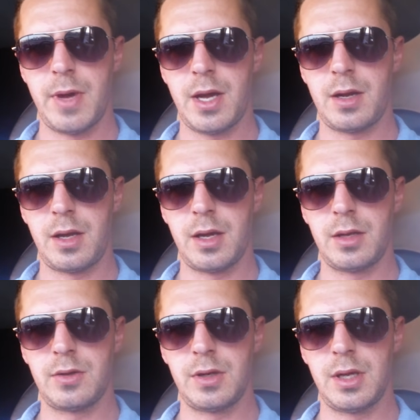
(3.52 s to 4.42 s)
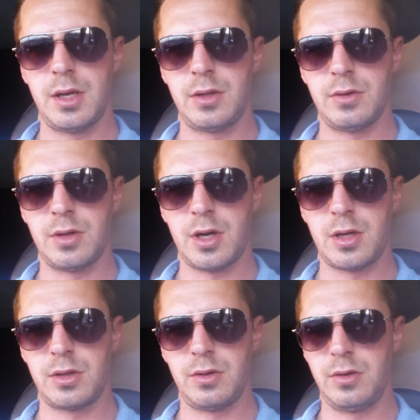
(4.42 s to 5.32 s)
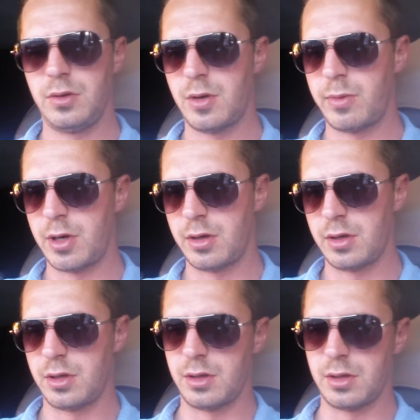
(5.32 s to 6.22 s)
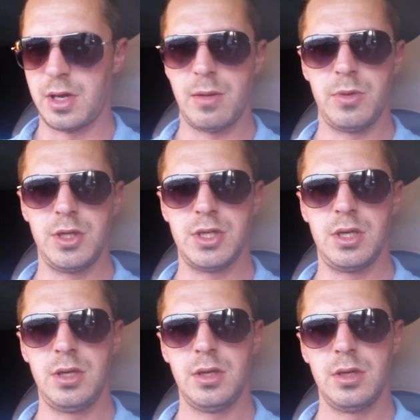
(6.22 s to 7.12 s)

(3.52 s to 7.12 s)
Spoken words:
Back again today to talk to you about MPG.